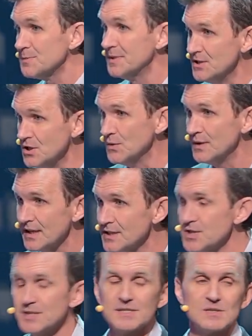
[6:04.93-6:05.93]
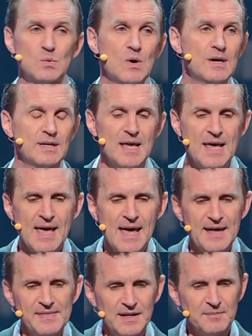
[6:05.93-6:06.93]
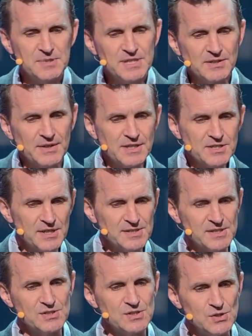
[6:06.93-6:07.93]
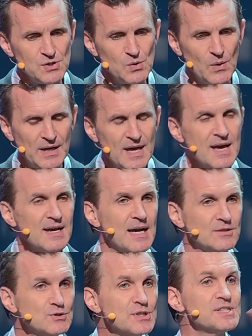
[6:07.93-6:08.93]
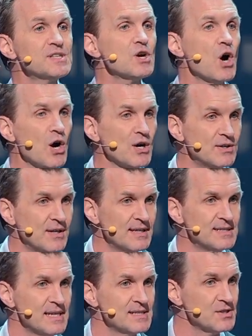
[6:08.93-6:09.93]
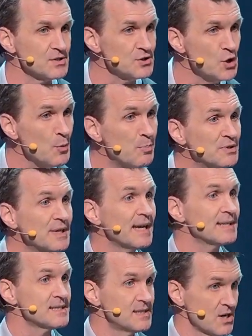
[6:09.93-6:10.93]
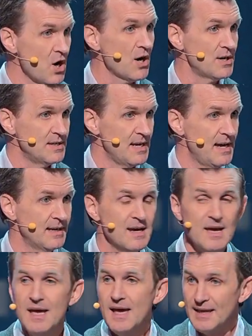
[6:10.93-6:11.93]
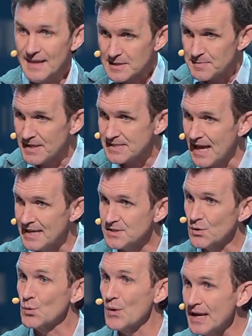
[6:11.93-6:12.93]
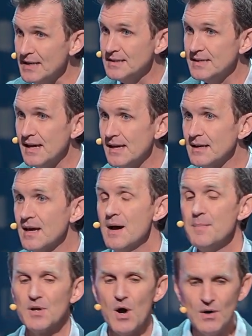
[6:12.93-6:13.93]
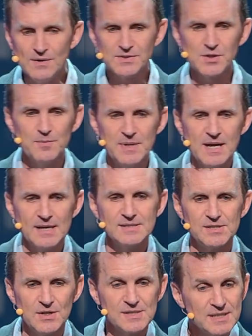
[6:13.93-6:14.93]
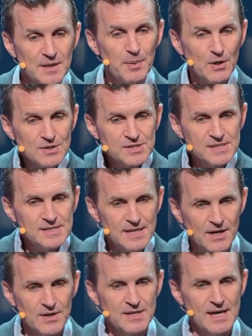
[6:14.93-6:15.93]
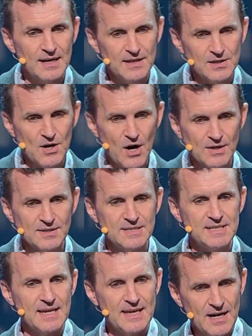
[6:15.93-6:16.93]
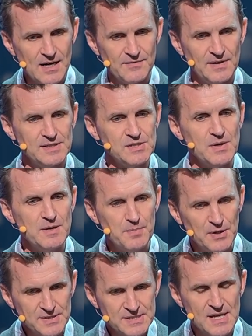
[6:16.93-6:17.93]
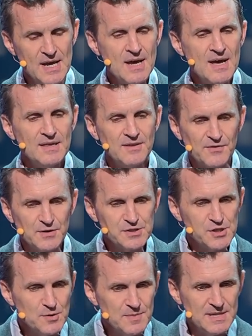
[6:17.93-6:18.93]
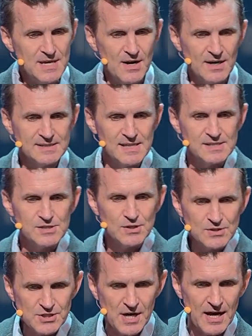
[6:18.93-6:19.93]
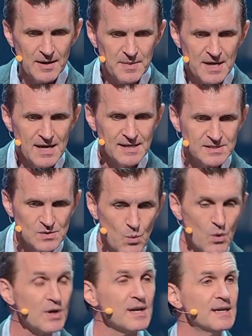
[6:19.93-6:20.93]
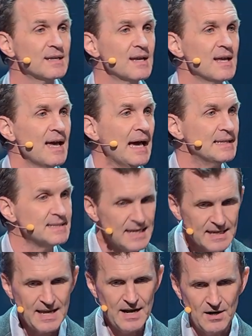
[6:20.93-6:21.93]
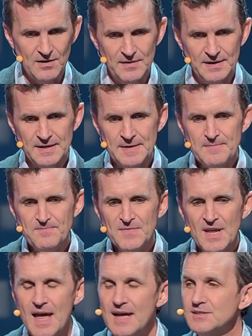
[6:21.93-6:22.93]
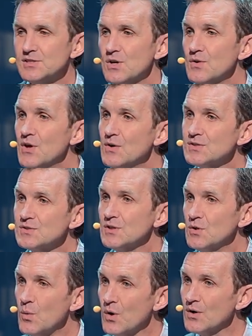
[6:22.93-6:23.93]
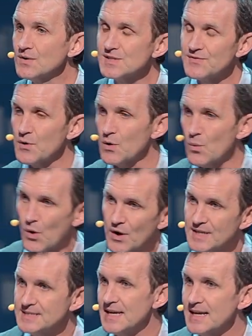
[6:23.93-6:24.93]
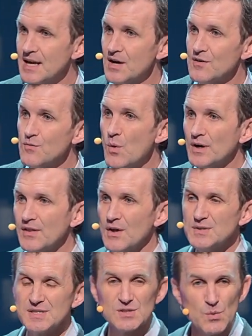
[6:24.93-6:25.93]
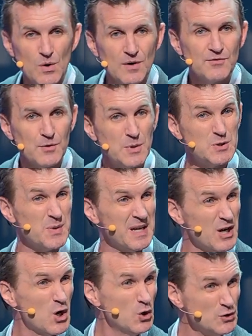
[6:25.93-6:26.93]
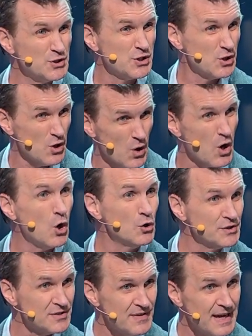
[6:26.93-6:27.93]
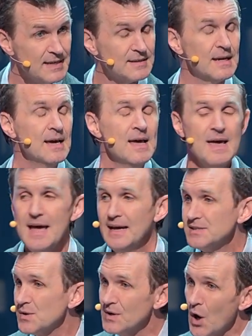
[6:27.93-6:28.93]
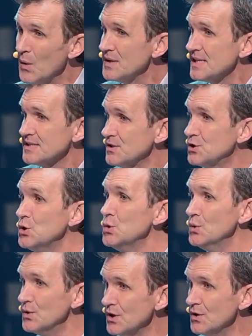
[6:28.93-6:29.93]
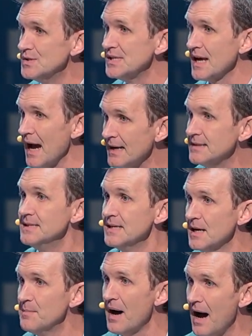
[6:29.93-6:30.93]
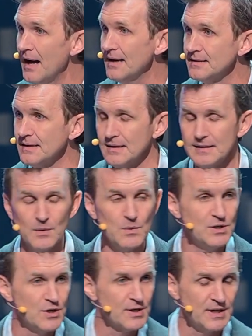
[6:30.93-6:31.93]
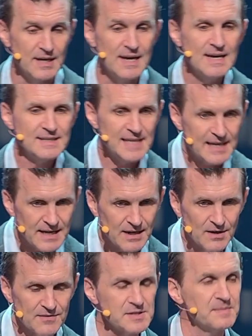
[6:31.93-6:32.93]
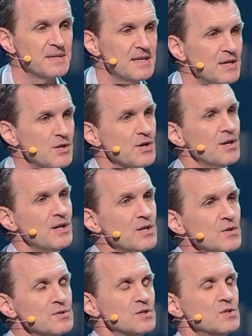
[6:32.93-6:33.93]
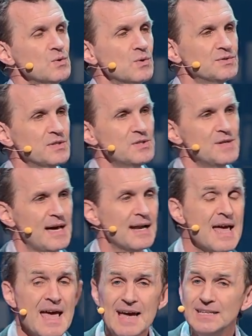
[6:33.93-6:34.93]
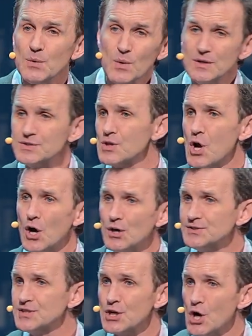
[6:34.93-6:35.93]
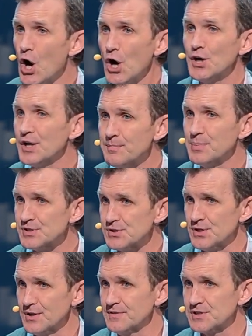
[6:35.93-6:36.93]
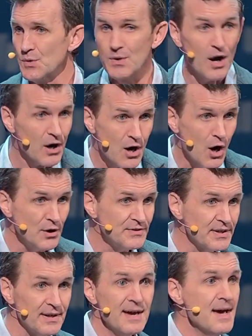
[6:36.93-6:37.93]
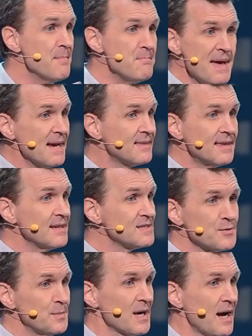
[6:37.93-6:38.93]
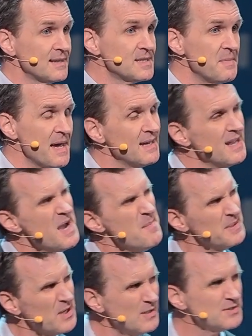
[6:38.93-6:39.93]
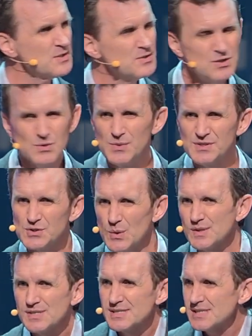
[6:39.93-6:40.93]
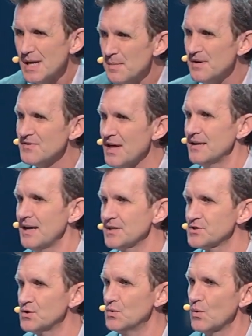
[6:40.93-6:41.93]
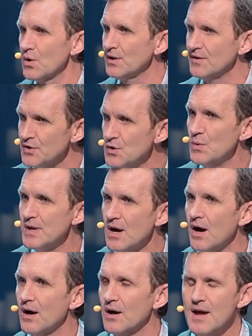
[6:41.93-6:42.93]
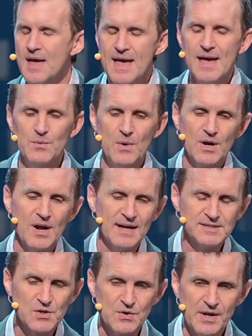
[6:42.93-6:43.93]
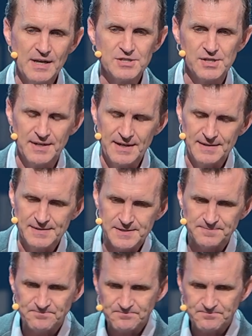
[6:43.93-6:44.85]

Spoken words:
to be doing in Genesis 1, and then particularly in Genesis 2, when God looks at the garden and says there's no plants in the garden yet, and that's because it hasn't rained yet, but also because there isn't a person there yet in the garden to take care of it. So he puts the first human there and says, your job is to work it and to take care of it. And so those little words for work and take care of, one of those is the word from which we get culture or cultivate. And so it always has a tool using idea behind it, that when you're going to take care of something, that you're going to use a tool to do that. And yet we're also called to guard and preserve. So we are called to make things from what God's made, but also to restore some of that natural world of who we are and what God's creation is.